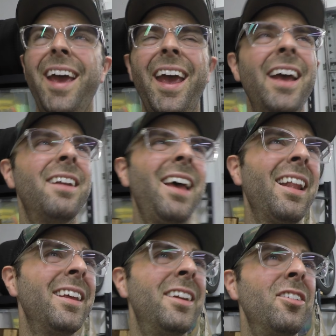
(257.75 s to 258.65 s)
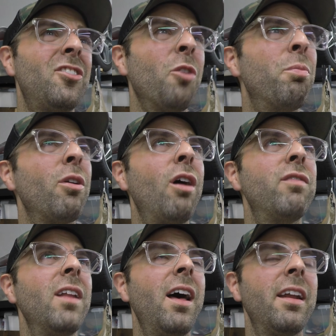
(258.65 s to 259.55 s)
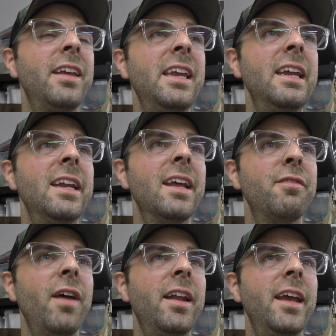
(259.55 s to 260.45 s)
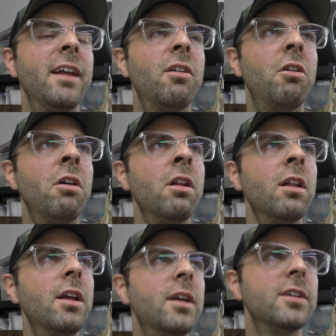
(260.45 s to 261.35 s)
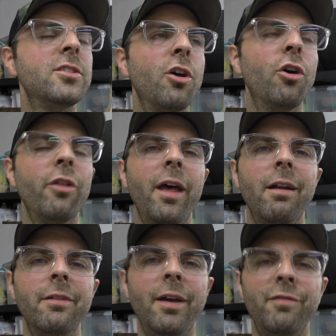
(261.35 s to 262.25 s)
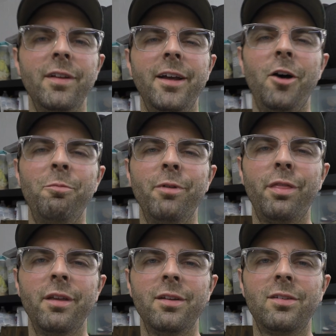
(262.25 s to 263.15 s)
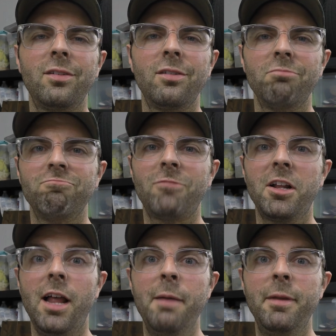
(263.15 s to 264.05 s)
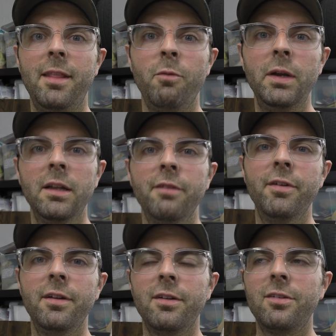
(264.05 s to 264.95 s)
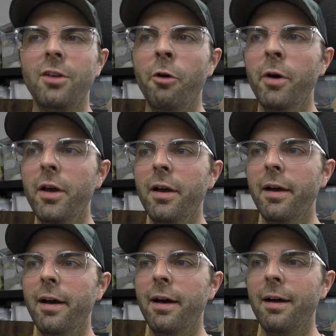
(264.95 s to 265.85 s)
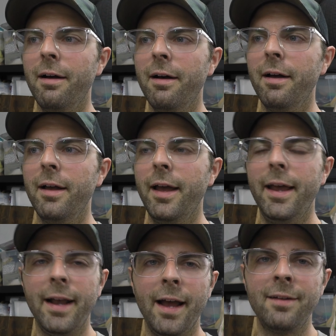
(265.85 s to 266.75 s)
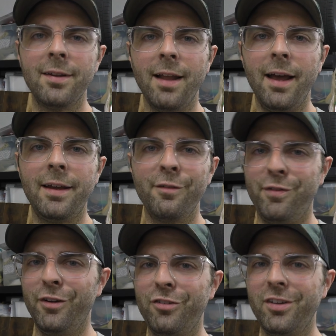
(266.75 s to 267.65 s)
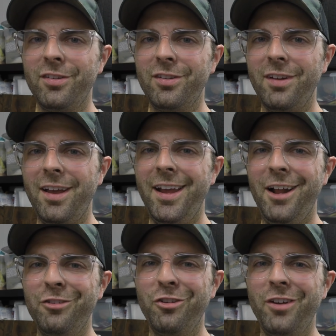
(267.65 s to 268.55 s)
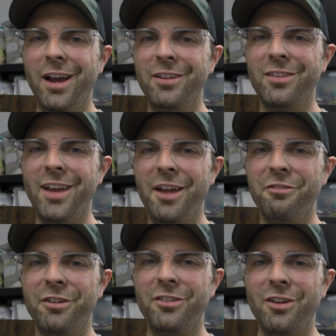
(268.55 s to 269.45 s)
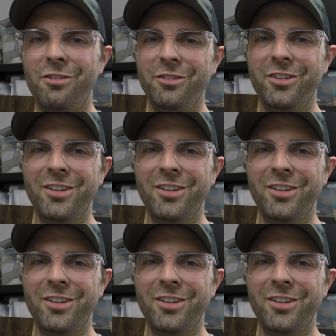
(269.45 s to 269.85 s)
And LEDs don't put off a lot of heat, if any at all, so that'll definitely help with this climate that we live in. So hang on till I can finish this, and I'll show you guys the end result.